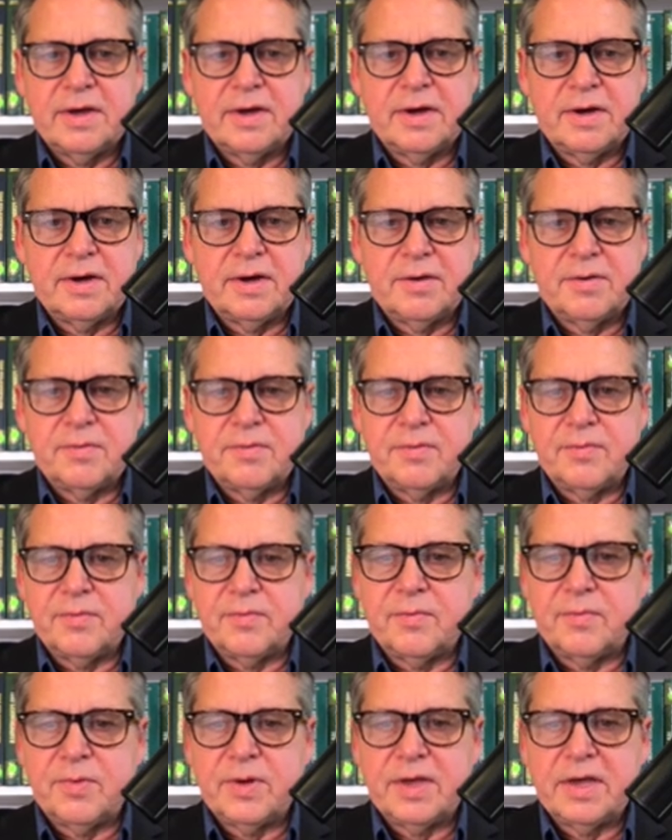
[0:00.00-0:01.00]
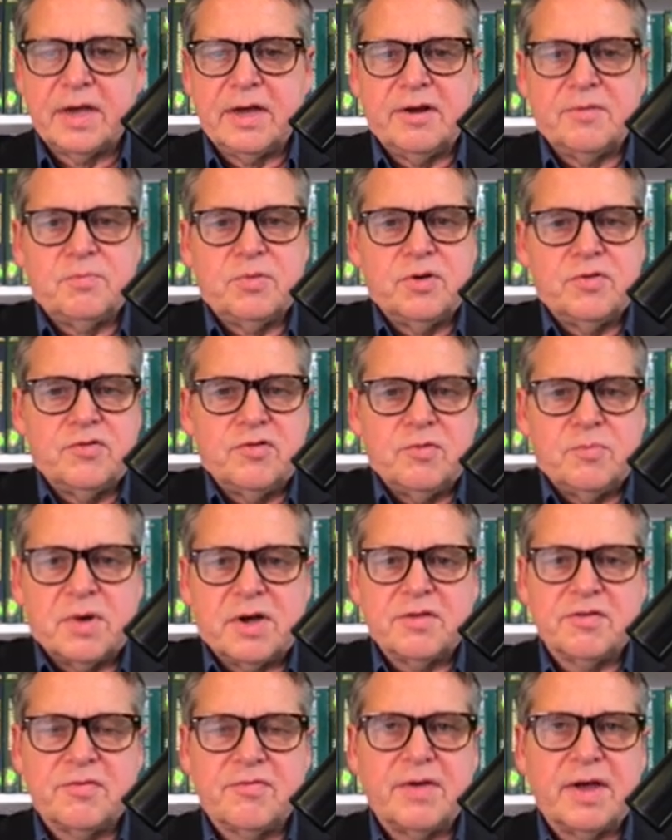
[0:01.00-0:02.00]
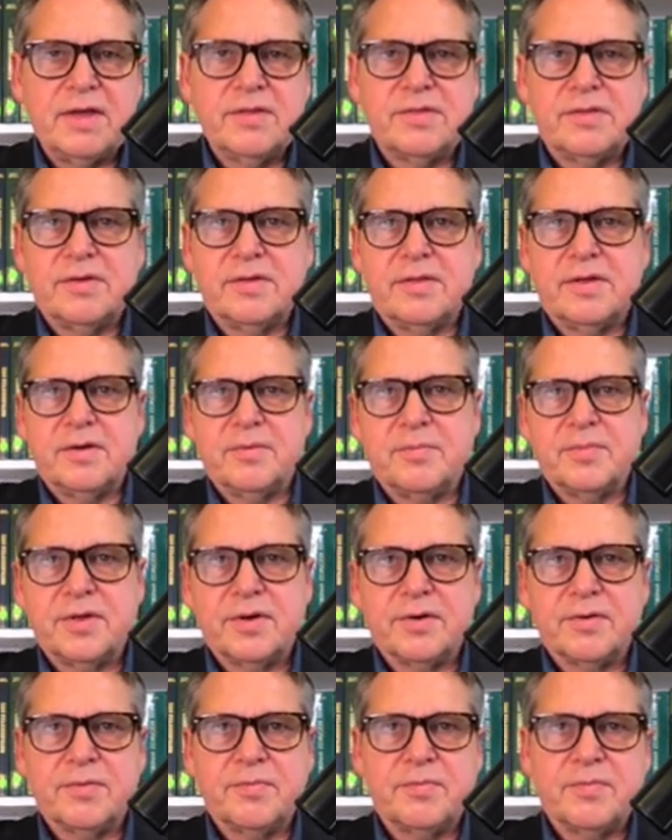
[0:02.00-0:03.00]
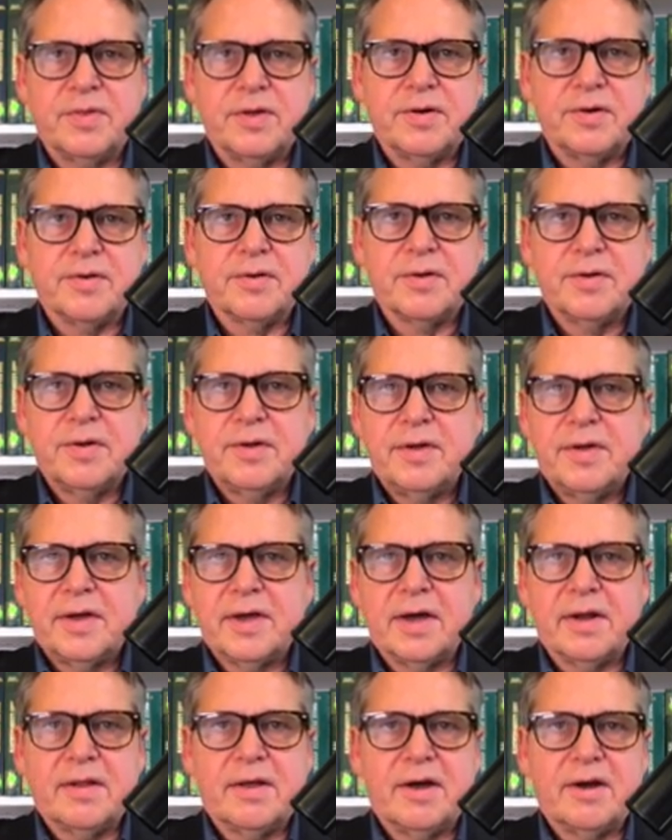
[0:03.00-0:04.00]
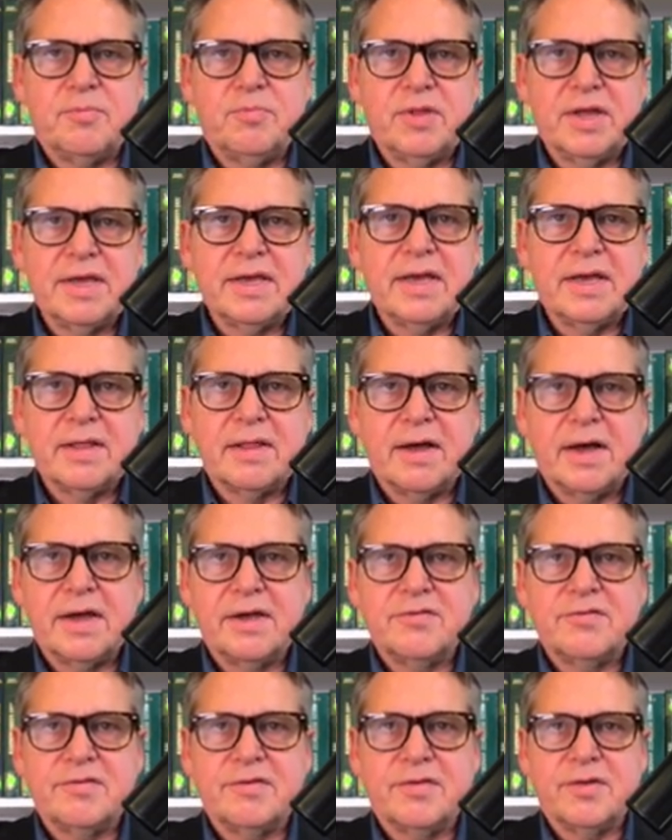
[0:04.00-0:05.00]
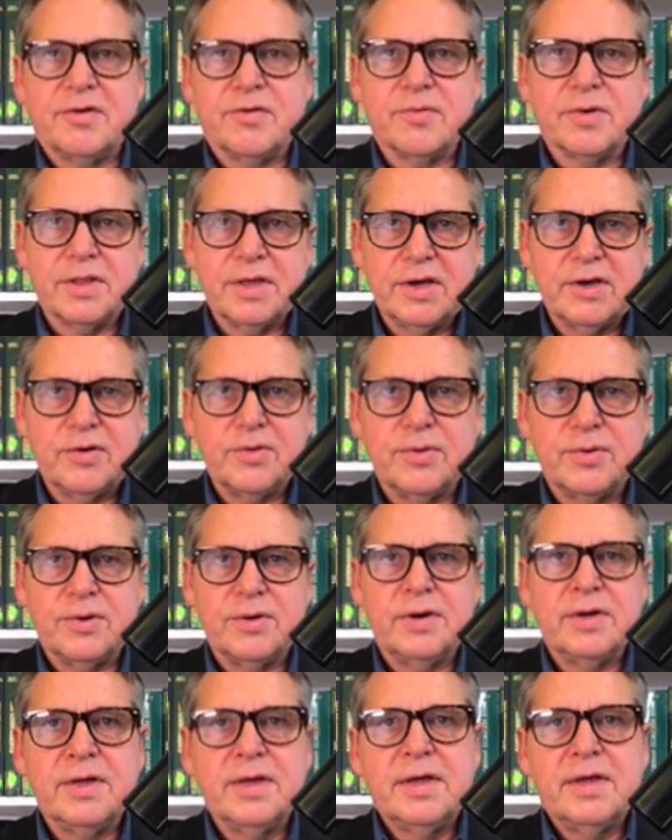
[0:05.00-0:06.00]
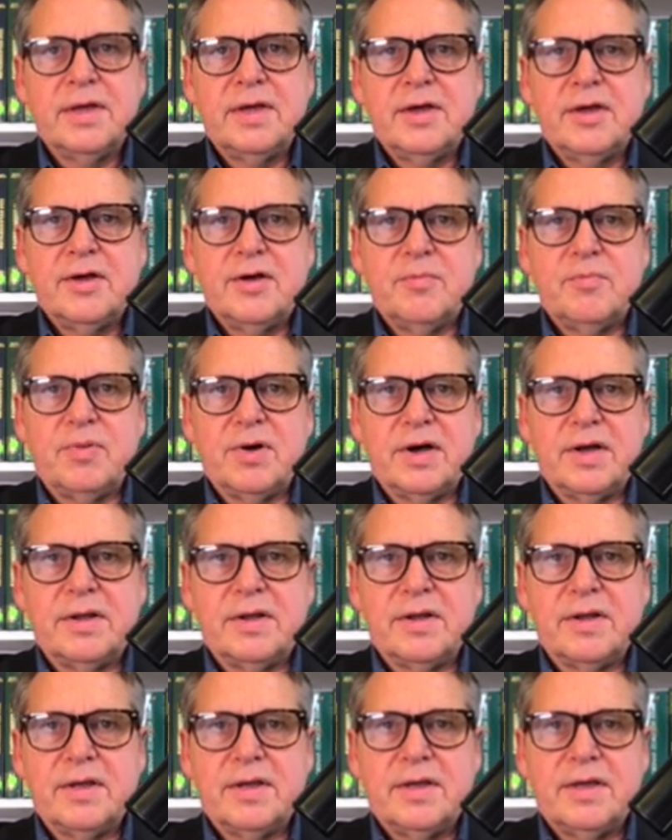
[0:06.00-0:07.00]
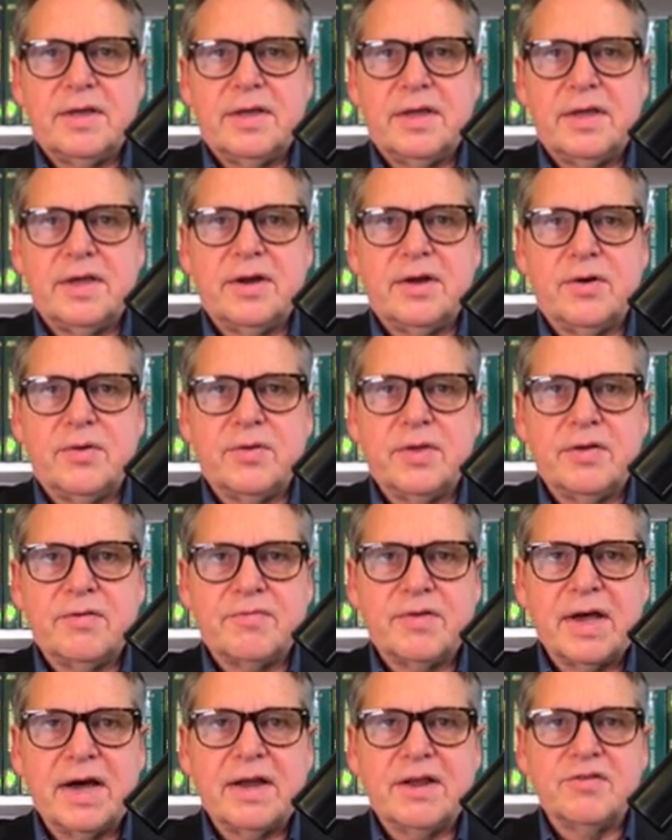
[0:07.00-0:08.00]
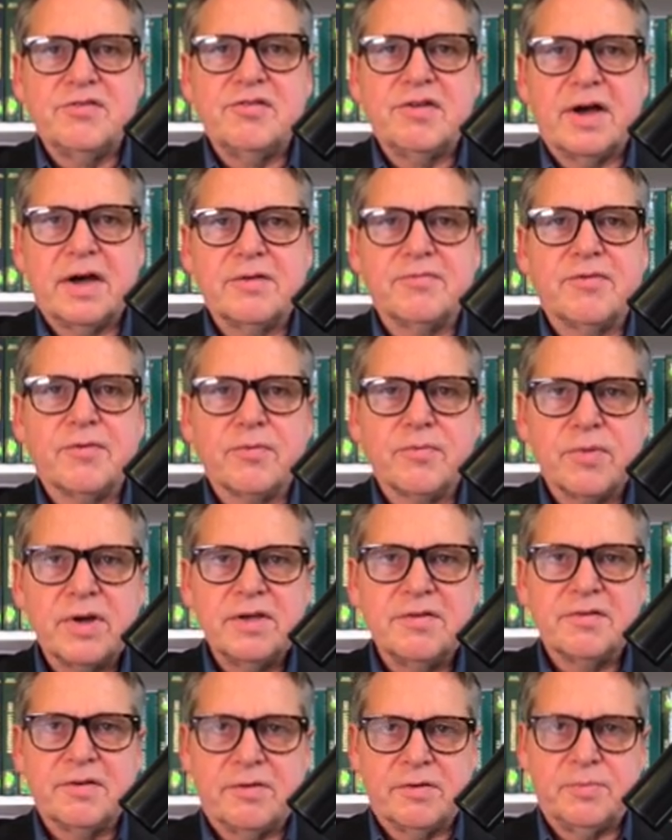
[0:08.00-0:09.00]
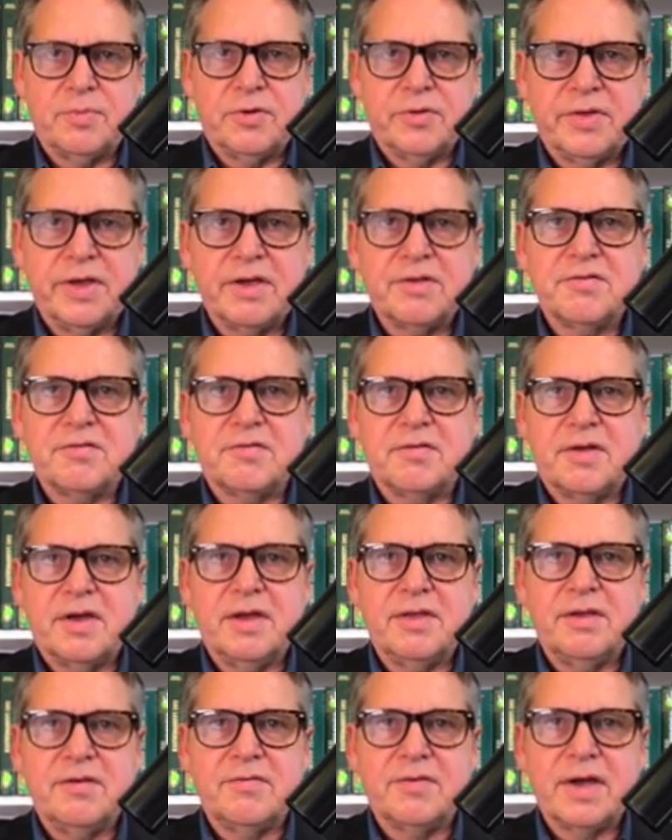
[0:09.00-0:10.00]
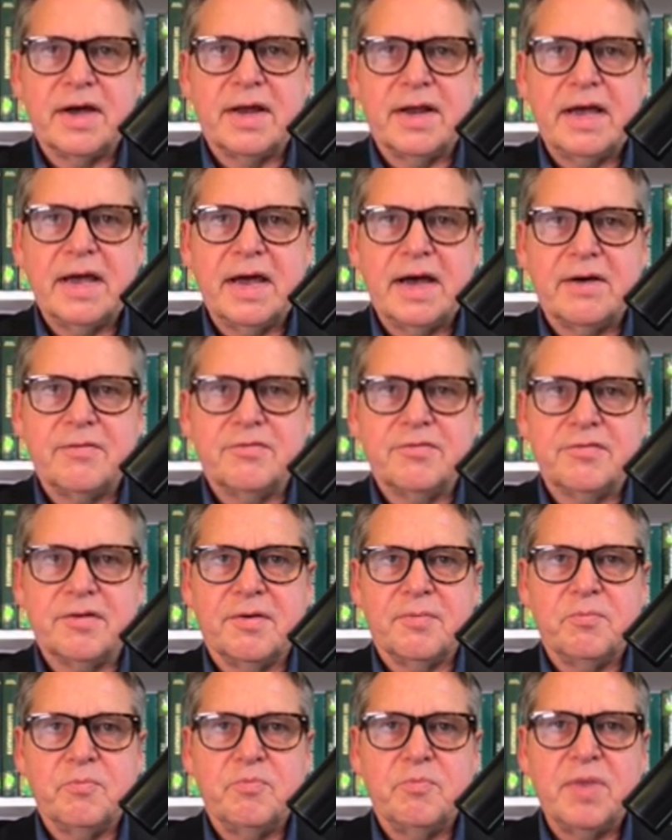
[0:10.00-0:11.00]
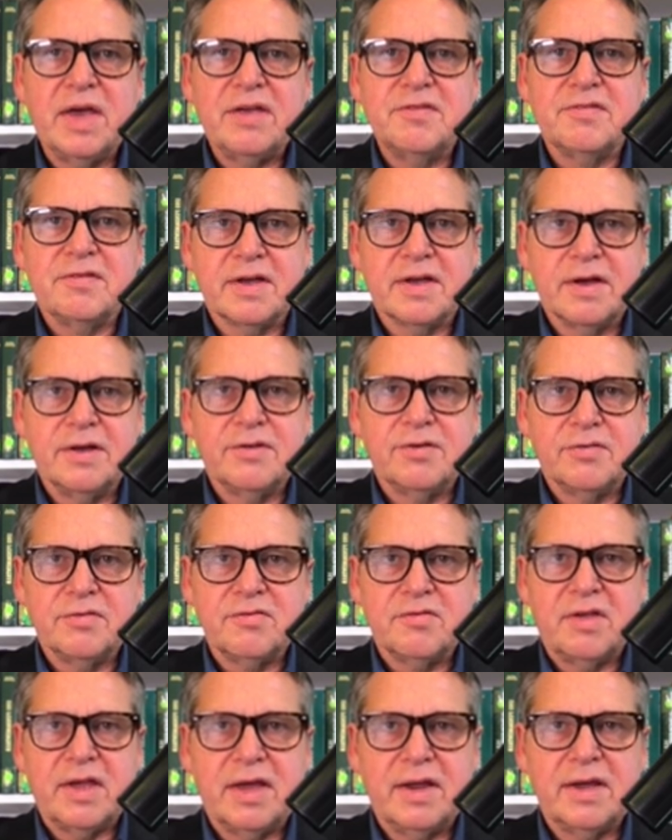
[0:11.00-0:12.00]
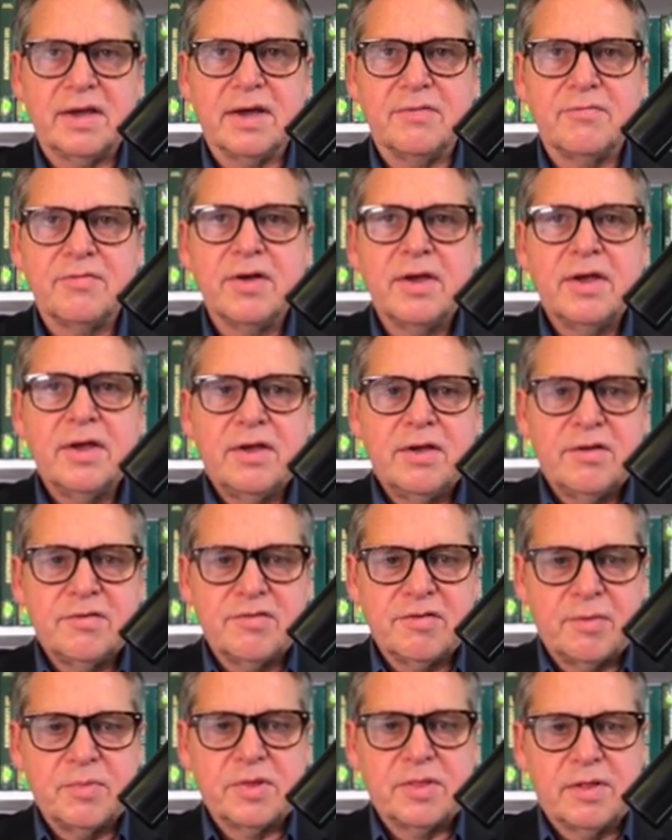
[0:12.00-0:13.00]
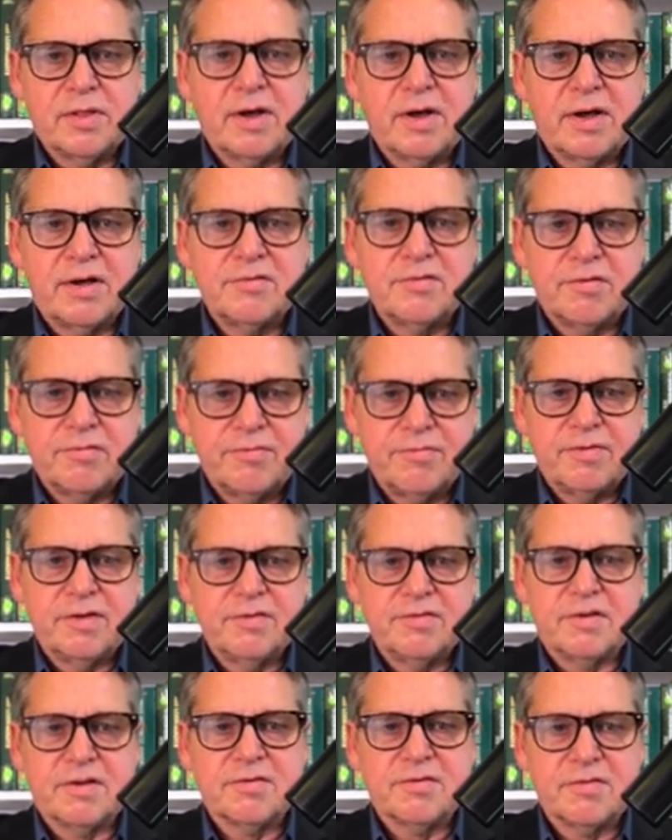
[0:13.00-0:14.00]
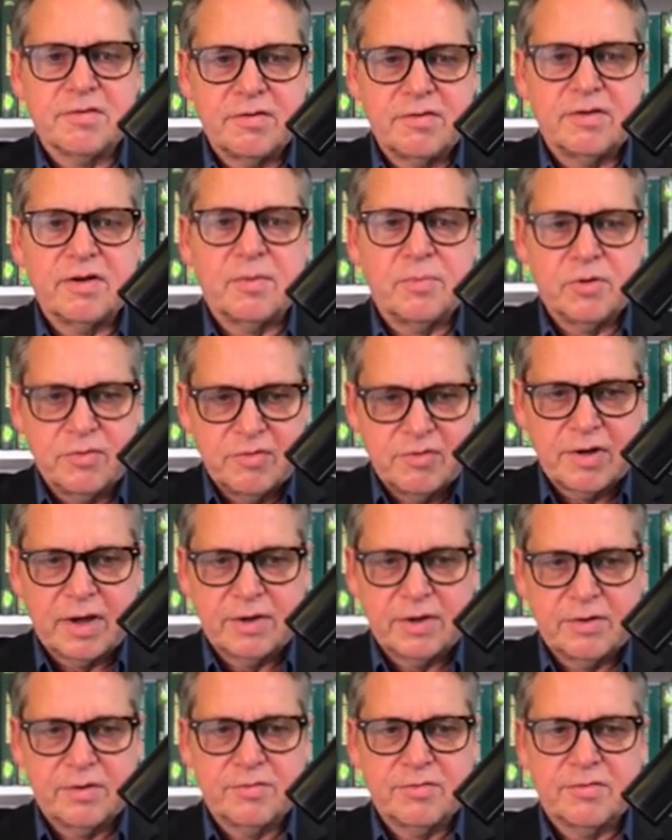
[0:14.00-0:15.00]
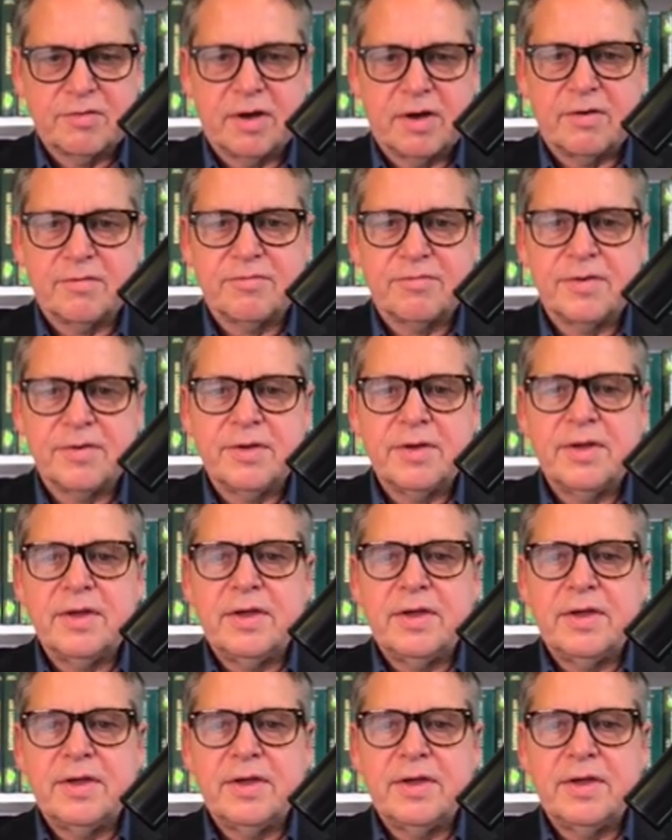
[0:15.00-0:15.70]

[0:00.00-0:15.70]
uh, we kind of put too much faith in them. They're, they're got a lot of blinking lights and they're really cool, but you know, you've got to check for reasonableness and you've got to have some basic understanding of some of the laws of physics to double check yourself.